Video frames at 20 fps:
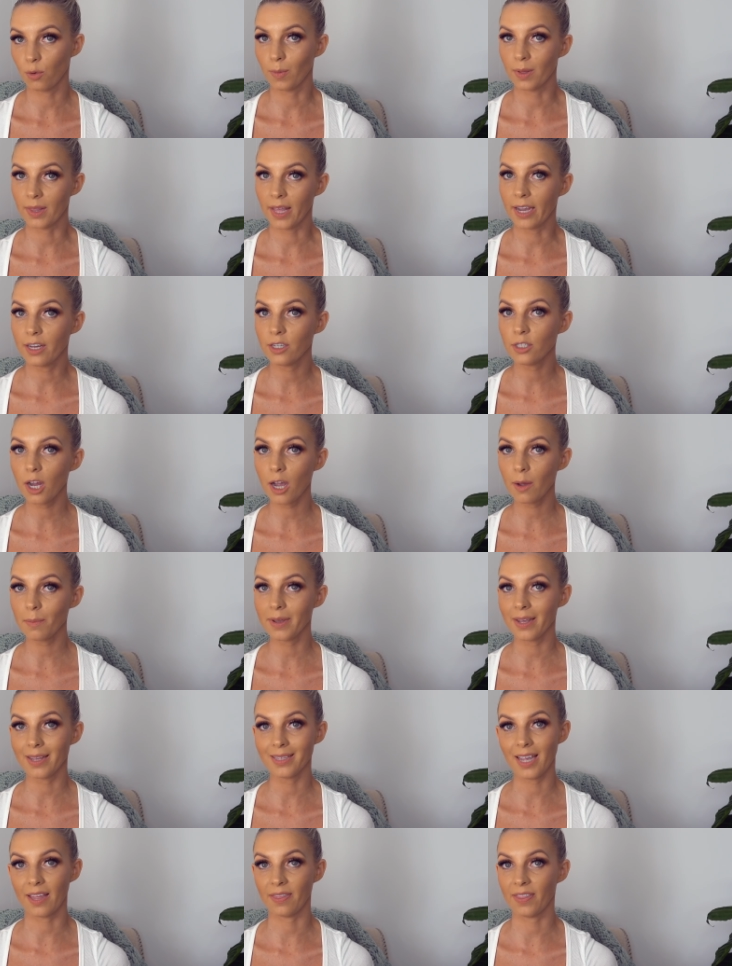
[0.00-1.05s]
Malaysia
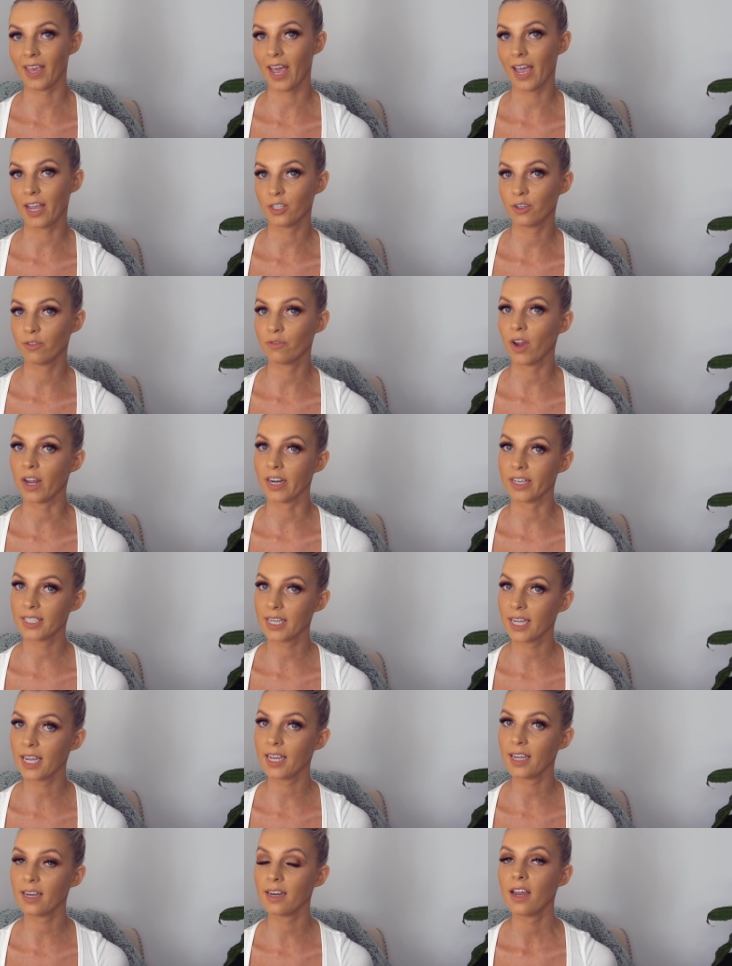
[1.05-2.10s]
because at the age of
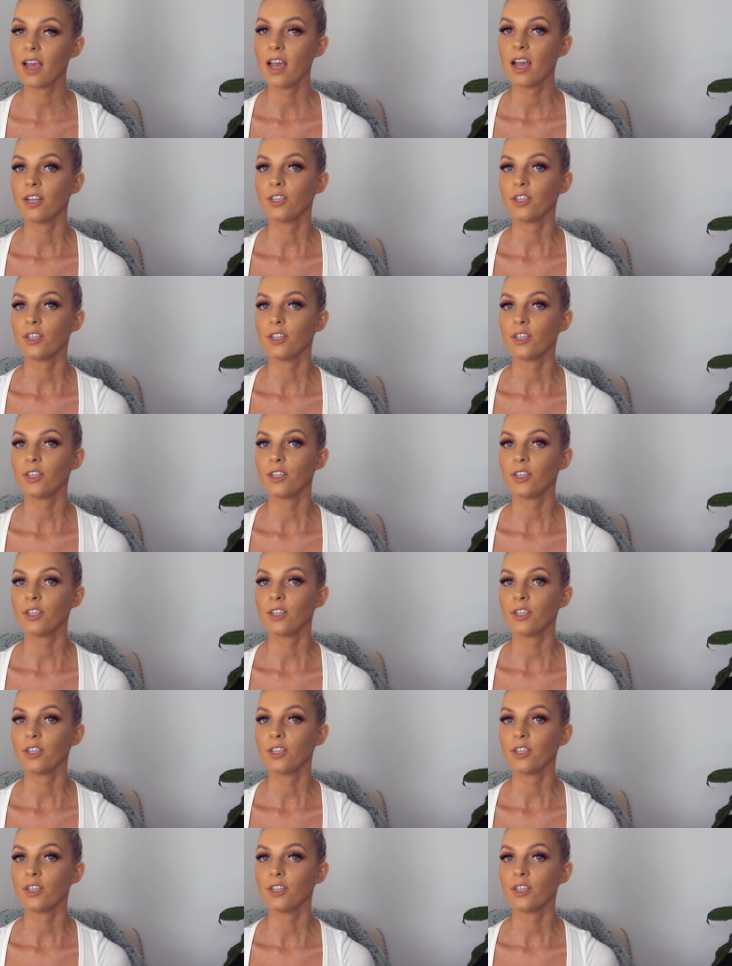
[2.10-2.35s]
19,